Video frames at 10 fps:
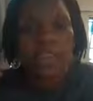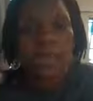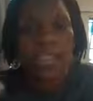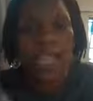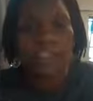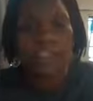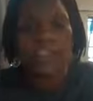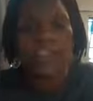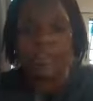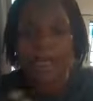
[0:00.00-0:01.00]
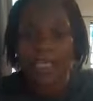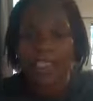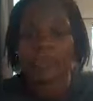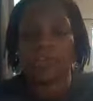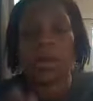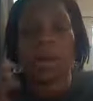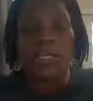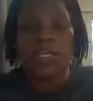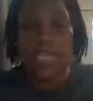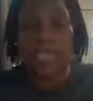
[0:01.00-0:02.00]
so the idea is you pass out the
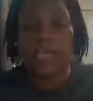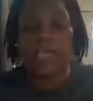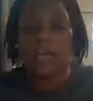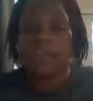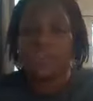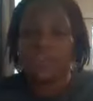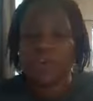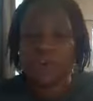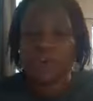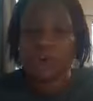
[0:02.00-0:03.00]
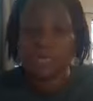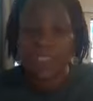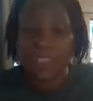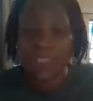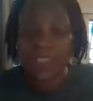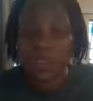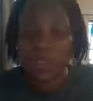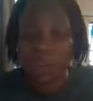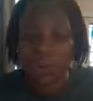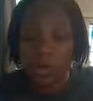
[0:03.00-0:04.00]
cards and they try to form sentences
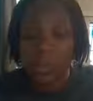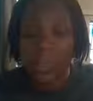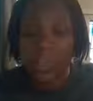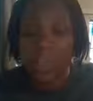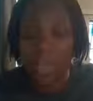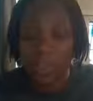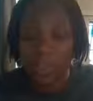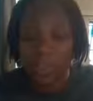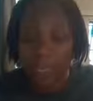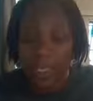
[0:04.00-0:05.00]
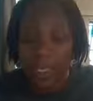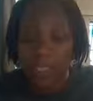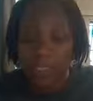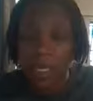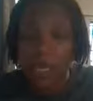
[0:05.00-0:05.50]
with the words that they have in their hand.